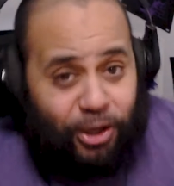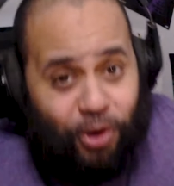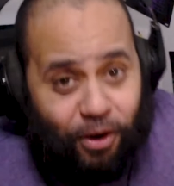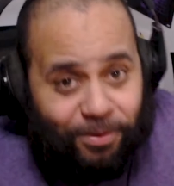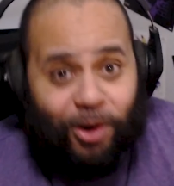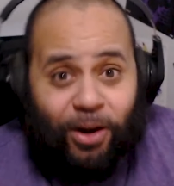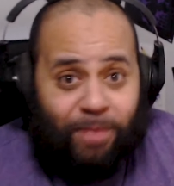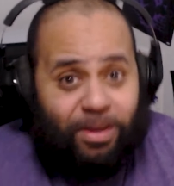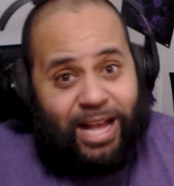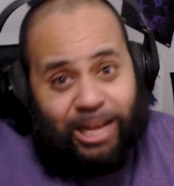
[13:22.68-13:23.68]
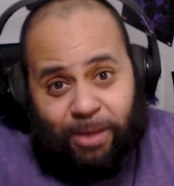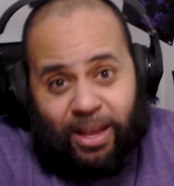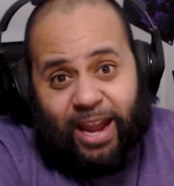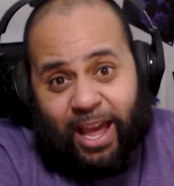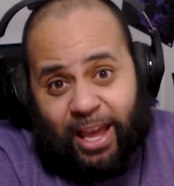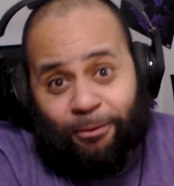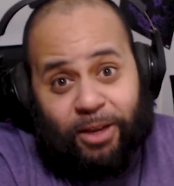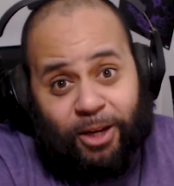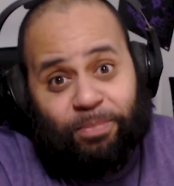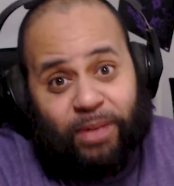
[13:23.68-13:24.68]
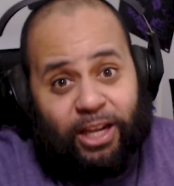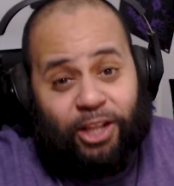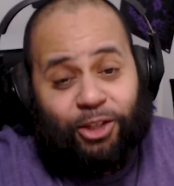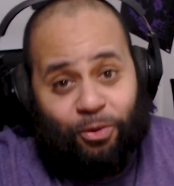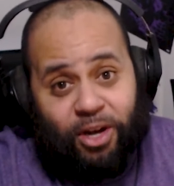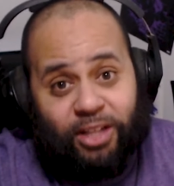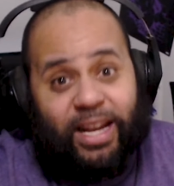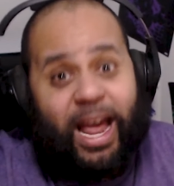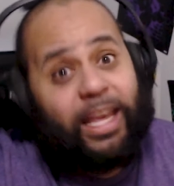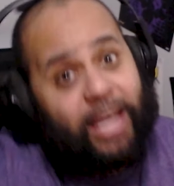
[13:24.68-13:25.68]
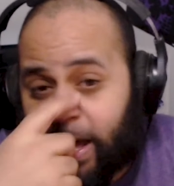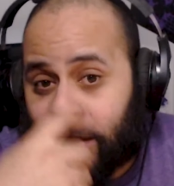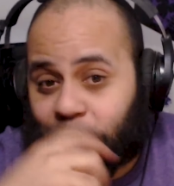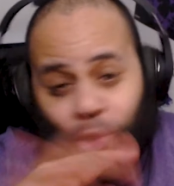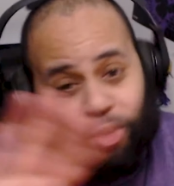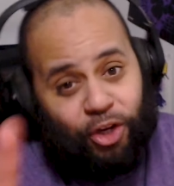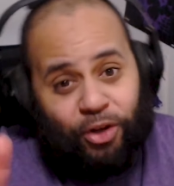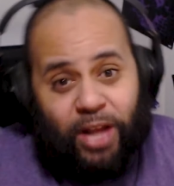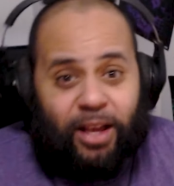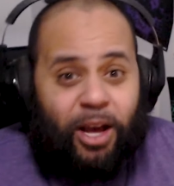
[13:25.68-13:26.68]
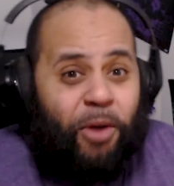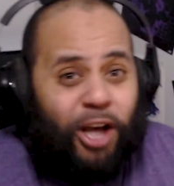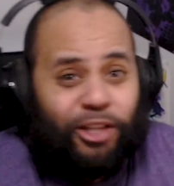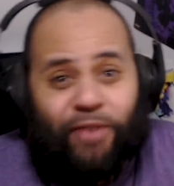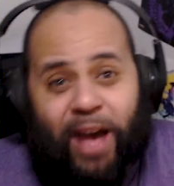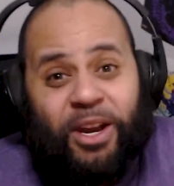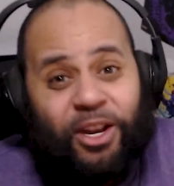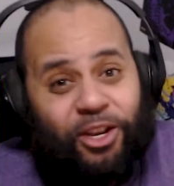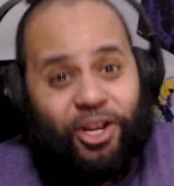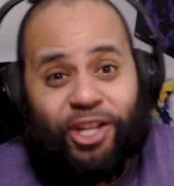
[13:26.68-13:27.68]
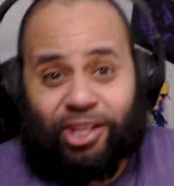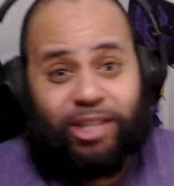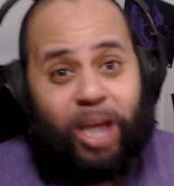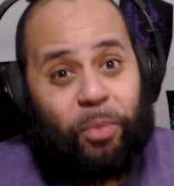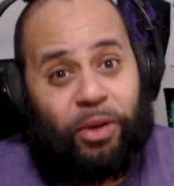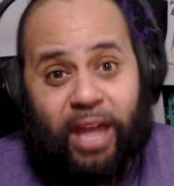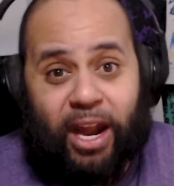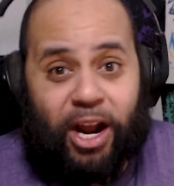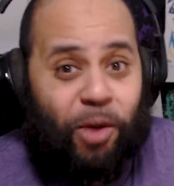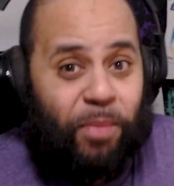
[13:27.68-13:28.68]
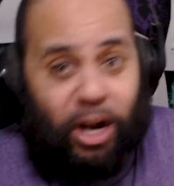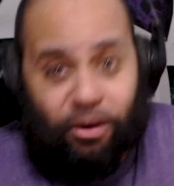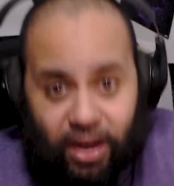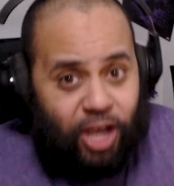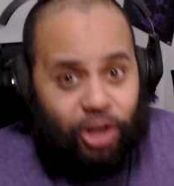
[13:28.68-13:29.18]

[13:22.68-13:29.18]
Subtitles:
You know what I mean? That's why you're not hearing me complaining so much, and I get it. Those of you like, come on, Scrap. You need to stop with that helmet already.